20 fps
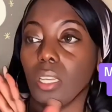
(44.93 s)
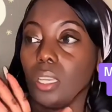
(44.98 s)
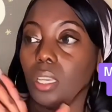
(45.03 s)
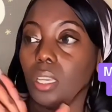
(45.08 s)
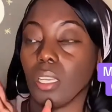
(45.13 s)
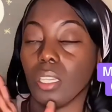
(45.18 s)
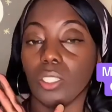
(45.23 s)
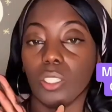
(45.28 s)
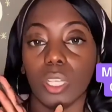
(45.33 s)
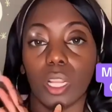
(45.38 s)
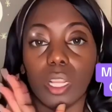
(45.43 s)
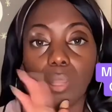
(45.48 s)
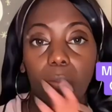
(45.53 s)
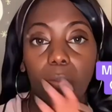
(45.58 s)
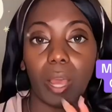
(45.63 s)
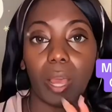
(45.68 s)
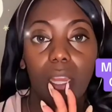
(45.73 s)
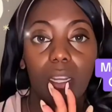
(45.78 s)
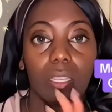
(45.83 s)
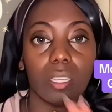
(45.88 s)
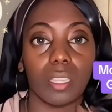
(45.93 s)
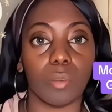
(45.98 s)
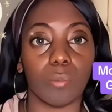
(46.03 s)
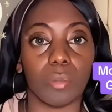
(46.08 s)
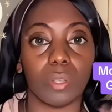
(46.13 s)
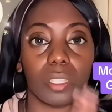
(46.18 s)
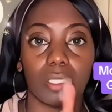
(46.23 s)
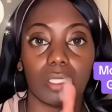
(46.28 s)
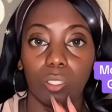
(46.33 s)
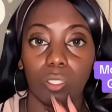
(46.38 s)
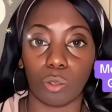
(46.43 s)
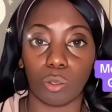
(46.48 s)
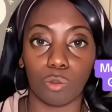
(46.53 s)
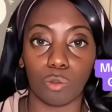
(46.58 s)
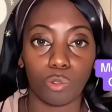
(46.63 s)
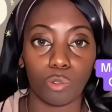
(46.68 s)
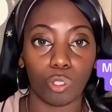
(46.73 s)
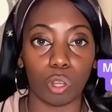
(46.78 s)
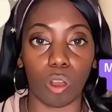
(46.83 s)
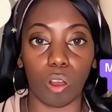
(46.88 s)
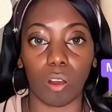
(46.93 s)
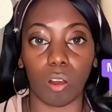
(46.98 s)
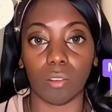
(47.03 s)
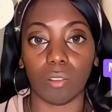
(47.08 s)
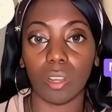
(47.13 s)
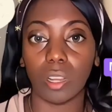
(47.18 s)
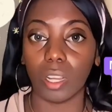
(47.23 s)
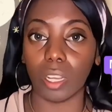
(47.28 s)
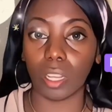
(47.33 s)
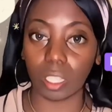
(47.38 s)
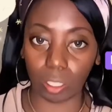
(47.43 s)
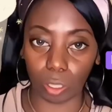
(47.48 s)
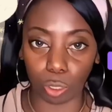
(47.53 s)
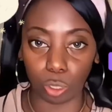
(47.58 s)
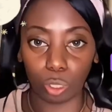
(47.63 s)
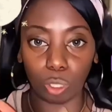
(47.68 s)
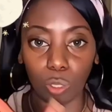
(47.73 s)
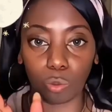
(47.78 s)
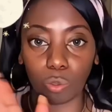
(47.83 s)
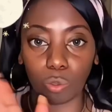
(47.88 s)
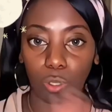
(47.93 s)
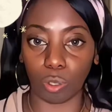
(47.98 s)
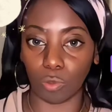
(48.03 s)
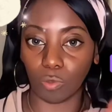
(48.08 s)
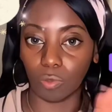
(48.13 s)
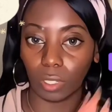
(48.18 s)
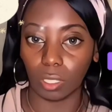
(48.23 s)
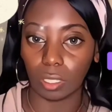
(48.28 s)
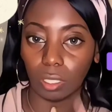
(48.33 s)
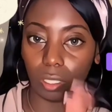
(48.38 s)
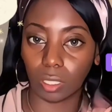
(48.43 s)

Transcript: and get y'all up out of here because I told y'all the show was over.